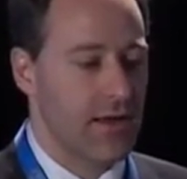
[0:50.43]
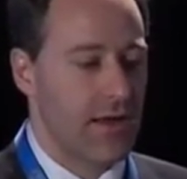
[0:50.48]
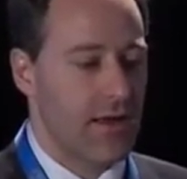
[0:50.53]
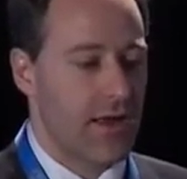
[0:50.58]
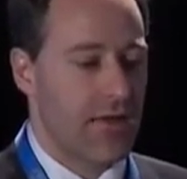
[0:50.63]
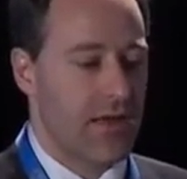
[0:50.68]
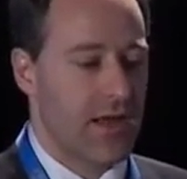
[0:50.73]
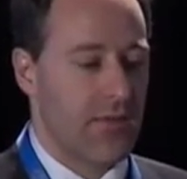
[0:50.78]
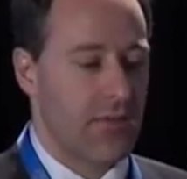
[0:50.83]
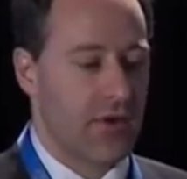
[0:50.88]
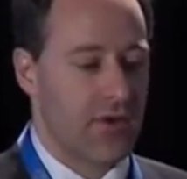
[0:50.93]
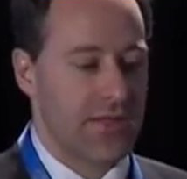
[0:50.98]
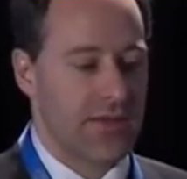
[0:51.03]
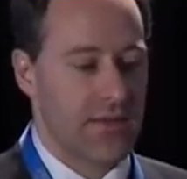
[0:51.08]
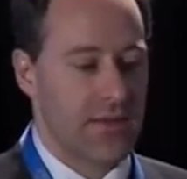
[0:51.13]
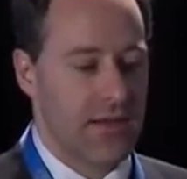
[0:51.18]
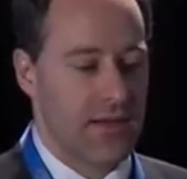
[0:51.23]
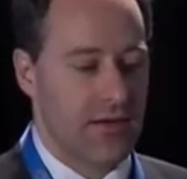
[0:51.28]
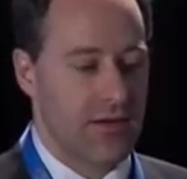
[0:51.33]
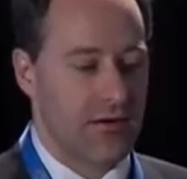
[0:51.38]
and then what is
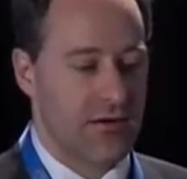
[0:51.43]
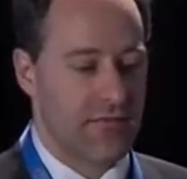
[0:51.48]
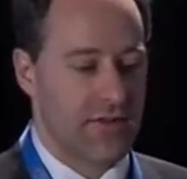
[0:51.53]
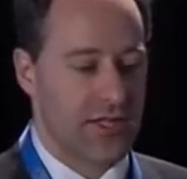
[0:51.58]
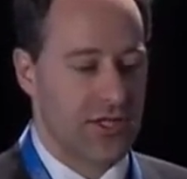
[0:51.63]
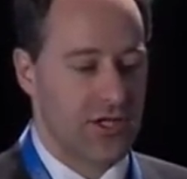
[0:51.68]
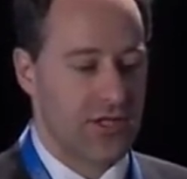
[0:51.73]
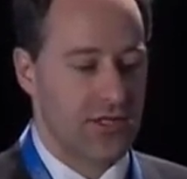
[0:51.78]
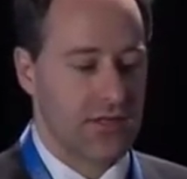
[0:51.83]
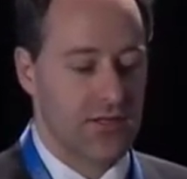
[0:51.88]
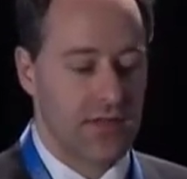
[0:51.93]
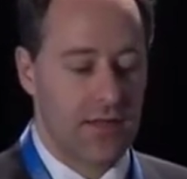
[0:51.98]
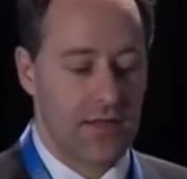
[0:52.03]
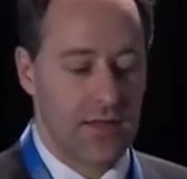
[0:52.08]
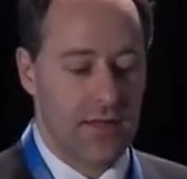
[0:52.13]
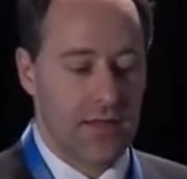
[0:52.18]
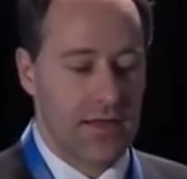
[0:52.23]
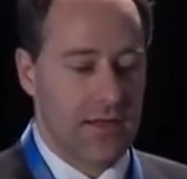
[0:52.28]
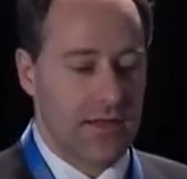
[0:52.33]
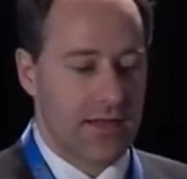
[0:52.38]
the conventional
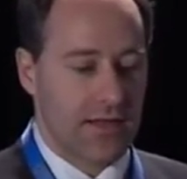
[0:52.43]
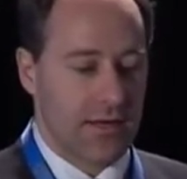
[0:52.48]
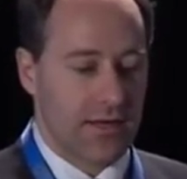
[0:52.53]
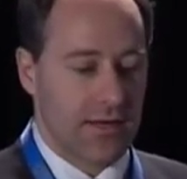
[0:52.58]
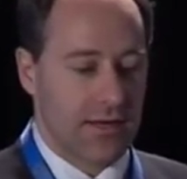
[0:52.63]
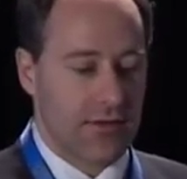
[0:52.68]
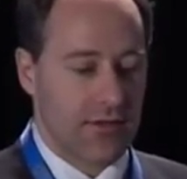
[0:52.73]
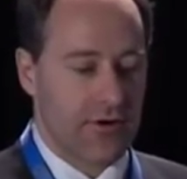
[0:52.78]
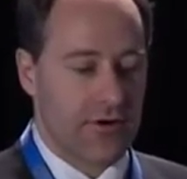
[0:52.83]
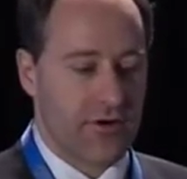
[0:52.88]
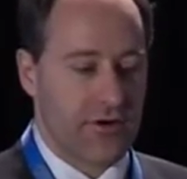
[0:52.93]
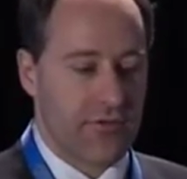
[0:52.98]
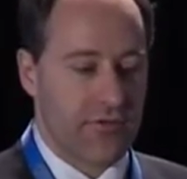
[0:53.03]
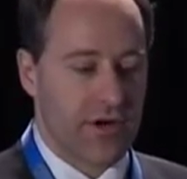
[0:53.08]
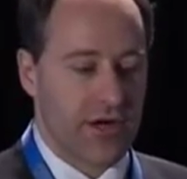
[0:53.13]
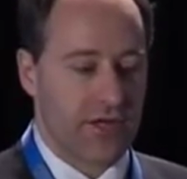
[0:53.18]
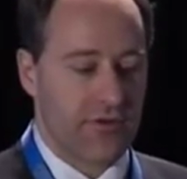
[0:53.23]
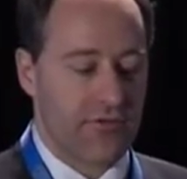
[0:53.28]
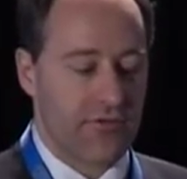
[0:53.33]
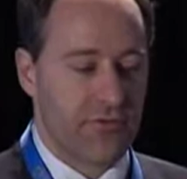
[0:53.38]
coronary
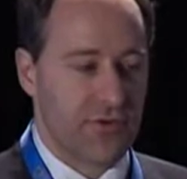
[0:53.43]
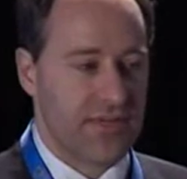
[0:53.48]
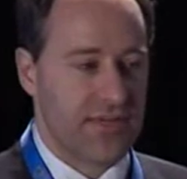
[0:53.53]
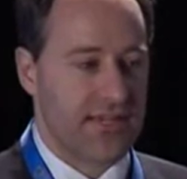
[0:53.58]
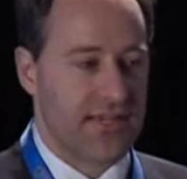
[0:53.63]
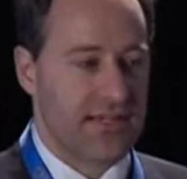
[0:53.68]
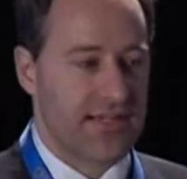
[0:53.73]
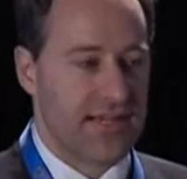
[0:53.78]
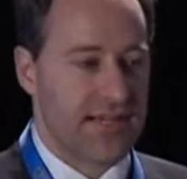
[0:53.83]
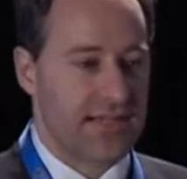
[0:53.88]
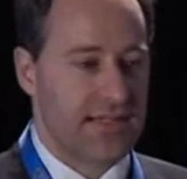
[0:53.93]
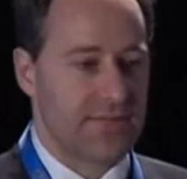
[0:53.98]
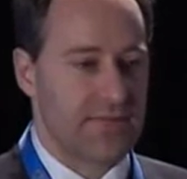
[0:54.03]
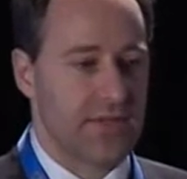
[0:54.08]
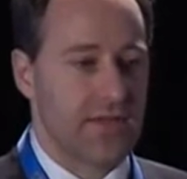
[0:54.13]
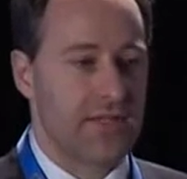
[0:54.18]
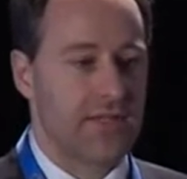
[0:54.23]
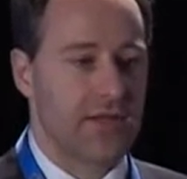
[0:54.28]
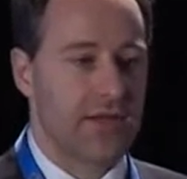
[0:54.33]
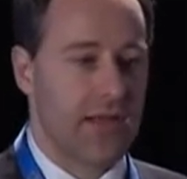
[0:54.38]
artery risk
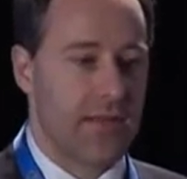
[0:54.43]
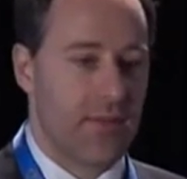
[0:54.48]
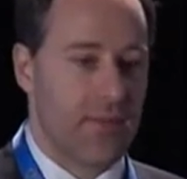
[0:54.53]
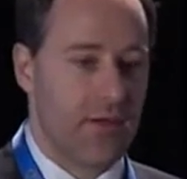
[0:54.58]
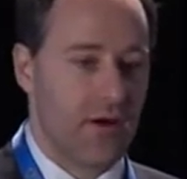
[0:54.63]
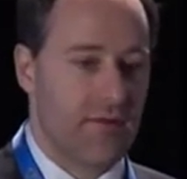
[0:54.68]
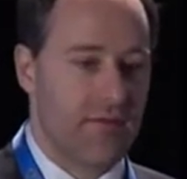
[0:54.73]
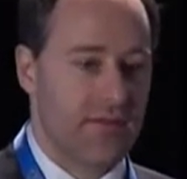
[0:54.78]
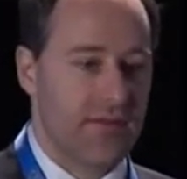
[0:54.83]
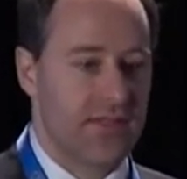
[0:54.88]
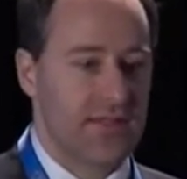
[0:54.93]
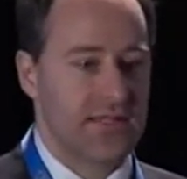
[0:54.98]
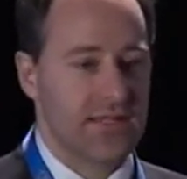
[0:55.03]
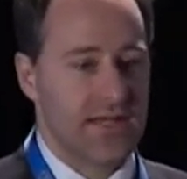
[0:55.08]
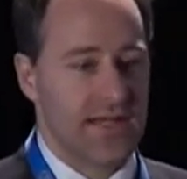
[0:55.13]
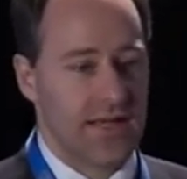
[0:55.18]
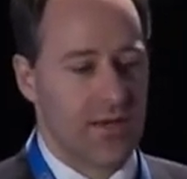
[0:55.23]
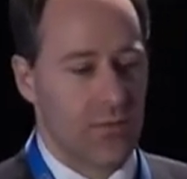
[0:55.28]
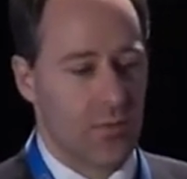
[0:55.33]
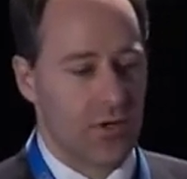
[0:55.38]
assessment in the office,
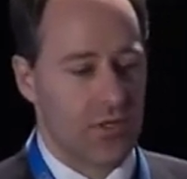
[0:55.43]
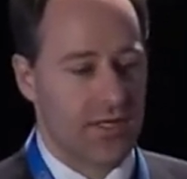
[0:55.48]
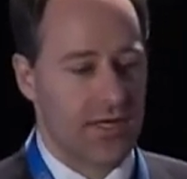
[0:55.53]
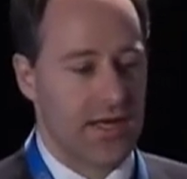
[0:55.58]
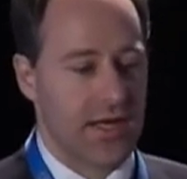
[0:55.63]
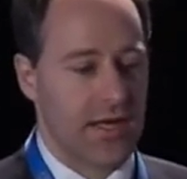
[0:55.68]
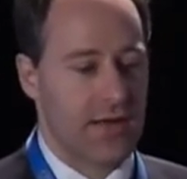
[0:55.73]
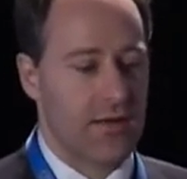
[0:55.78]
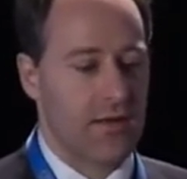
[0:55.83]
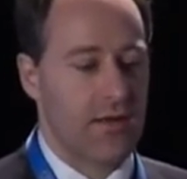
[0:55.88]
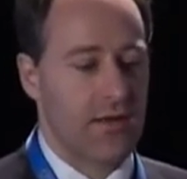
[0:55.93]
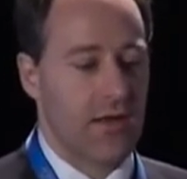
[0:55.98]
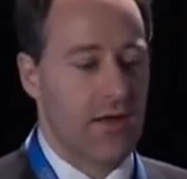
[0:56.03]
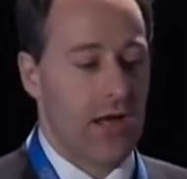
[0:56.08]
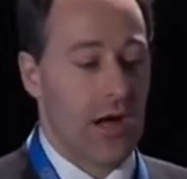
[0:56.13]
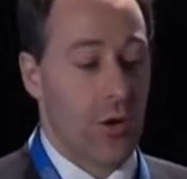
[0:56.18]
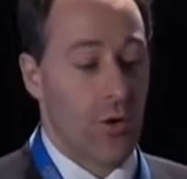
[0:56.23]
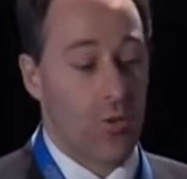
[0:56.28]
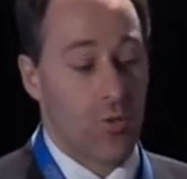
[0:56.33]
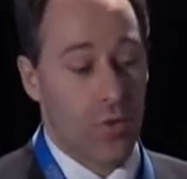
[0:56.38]
and what can
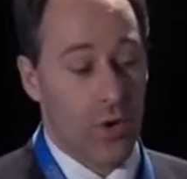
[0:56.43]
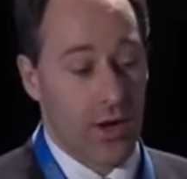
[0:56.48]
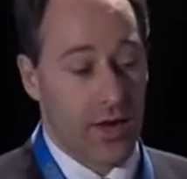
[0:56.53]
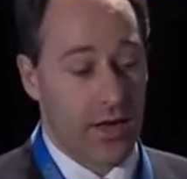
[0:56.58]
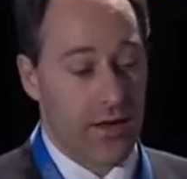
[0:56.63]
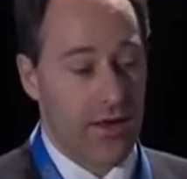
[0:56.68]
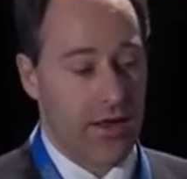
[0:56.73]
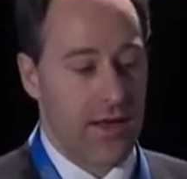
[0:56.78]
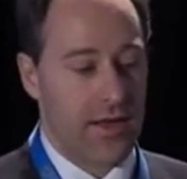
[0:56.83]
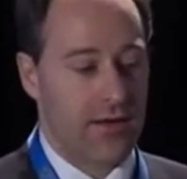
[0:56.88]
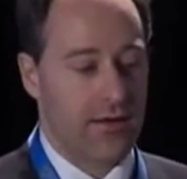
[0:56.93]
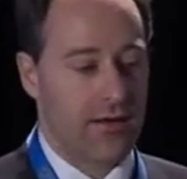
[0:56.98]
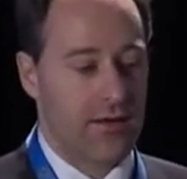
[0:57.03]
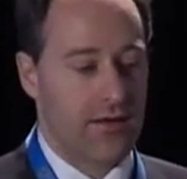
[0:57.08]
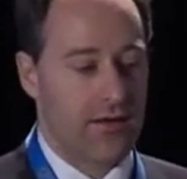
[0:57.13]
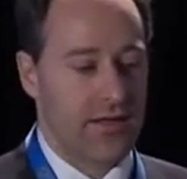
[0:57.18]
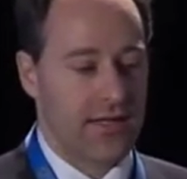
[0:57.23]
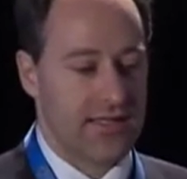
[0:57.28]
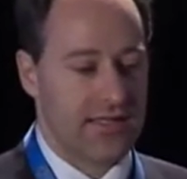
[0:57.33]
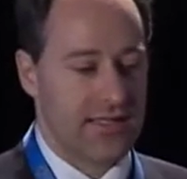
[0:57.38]
or where can
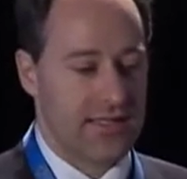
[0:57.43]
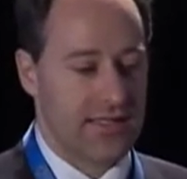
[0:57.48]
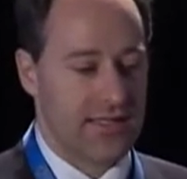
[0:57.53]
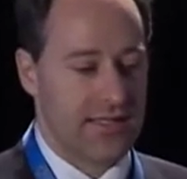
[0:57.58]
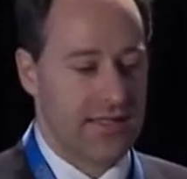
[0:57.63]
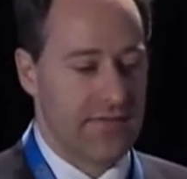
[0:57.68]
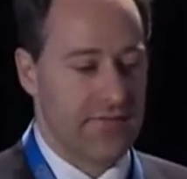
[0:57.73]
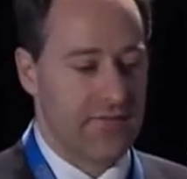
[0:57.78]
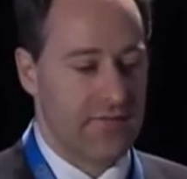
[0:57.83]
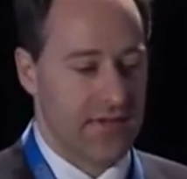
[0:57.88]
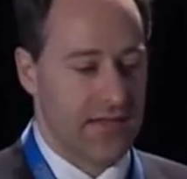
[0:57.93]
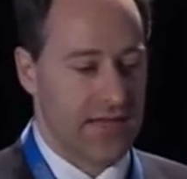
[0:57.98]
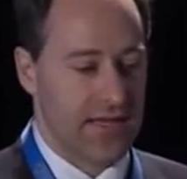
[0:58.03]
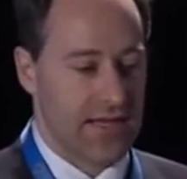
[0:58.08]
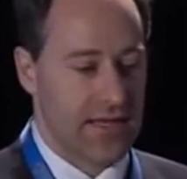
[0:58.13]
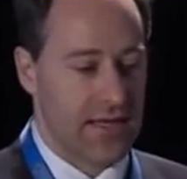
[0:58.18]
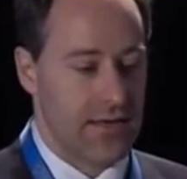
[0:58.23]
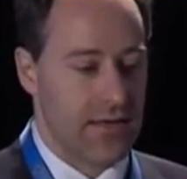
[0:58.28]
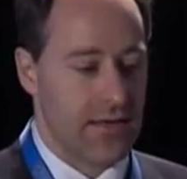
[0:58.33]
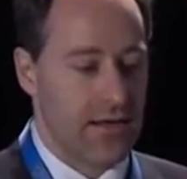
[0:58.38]
cardiac CT fit
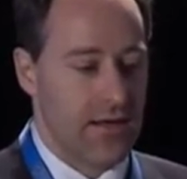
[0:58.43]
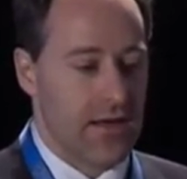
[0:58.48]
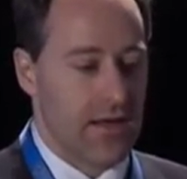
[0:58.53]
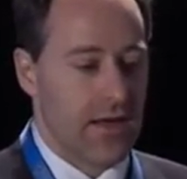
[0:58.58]
in,